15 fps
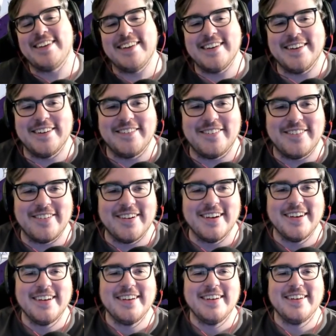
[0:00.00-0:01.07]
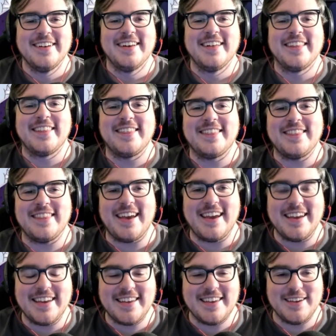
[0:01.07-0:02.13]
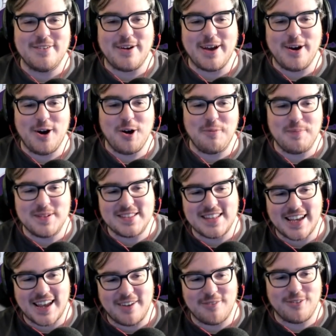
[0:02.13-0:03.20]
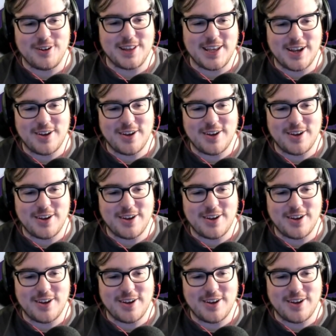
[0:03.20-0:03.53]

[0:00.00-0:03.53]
you. Thank you. I hope it's like a really